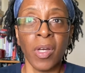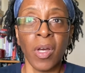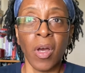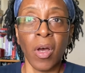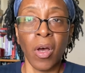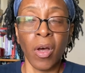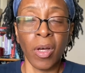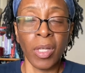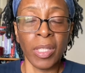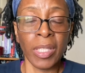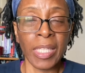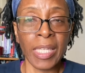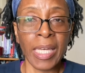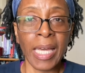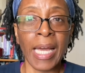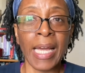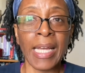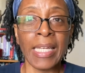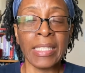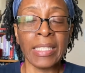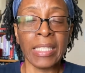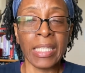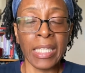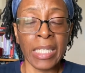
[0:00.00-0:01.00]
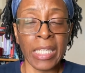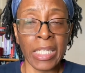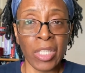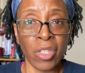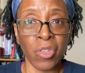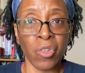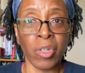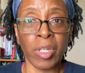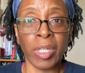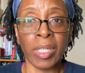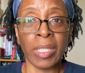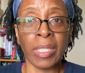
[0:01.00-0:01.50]
on the ice in
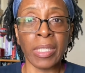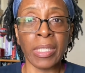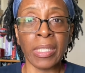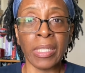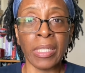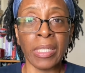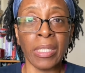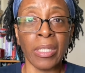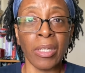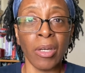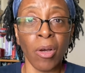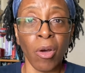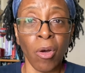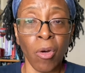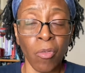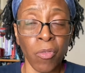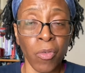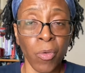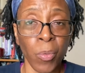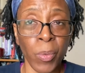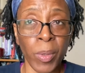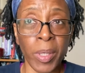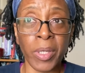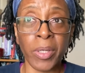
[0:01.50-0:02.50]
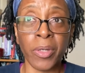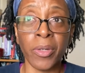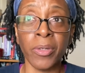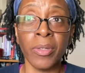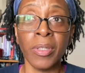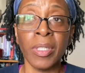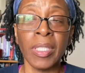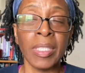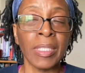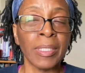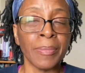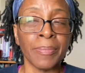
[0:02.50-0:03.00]
Greenland over
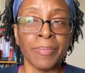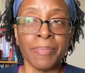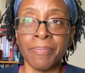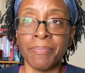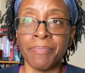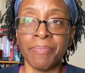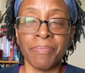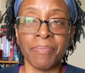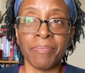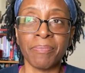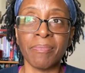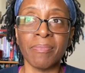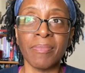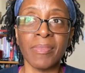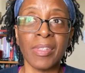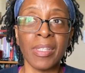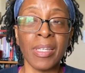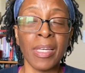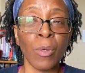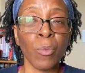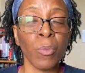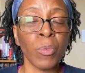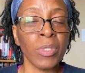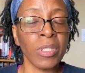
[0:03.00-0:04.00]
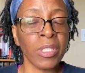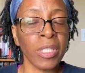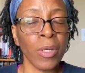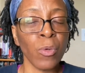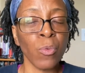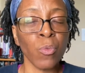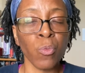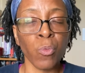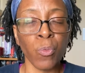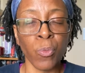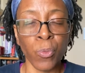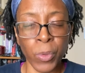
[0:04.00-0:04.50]
winter. It was a
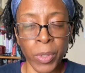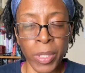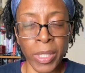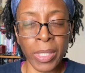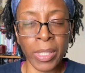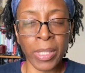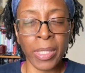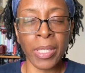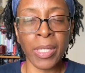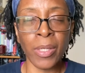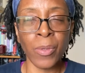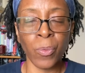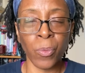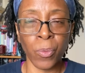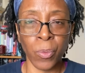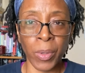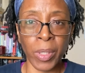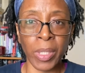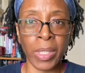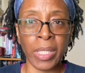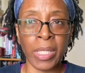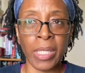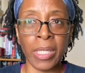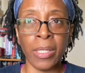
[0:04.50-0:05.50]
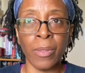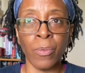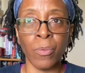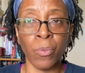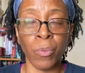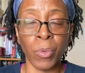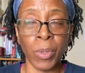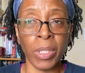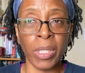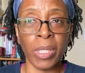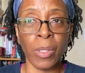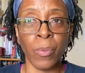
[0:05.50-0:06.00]
really, really,
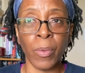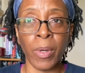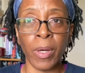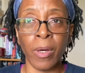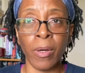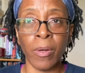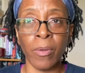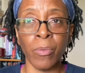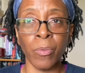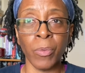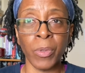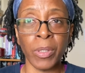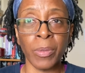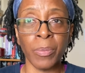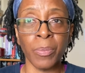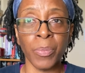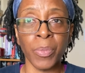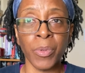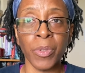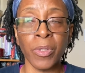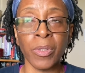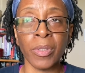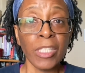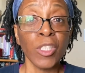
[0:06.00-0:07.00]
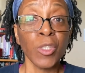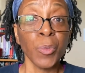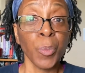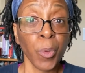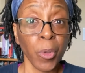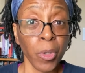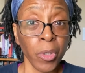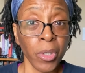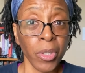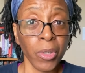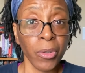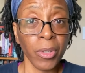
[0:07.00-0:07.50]
really well written book.
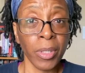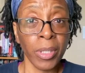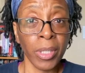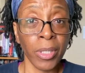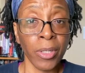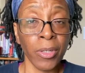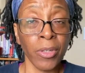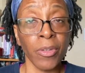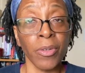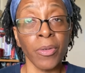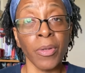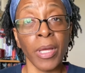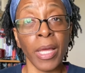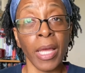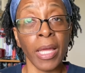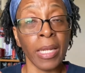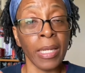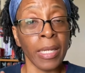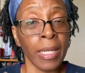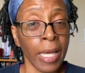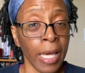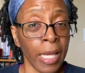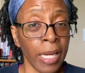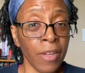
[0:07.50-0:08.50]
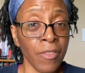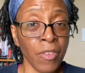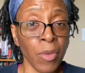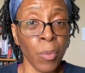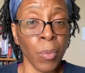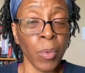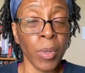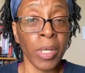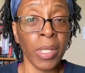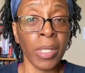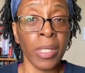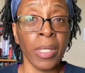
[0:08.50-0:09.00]
Spoiler alert, not
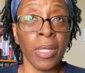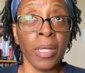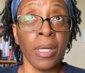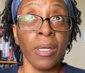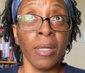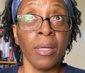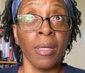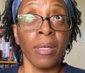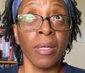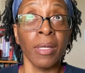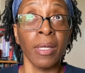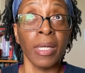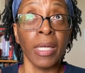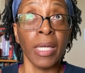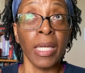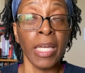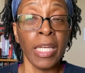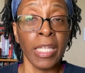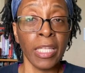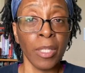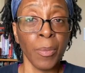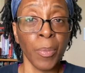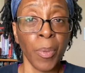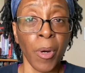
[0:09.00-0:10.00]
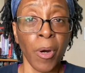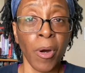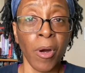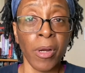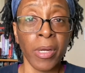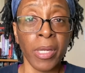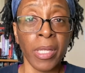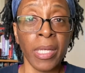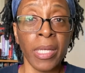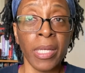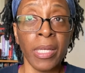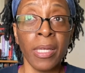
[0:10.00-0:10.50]
everyone in the
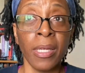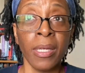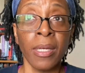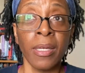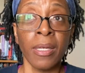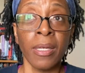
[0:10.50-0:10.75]
party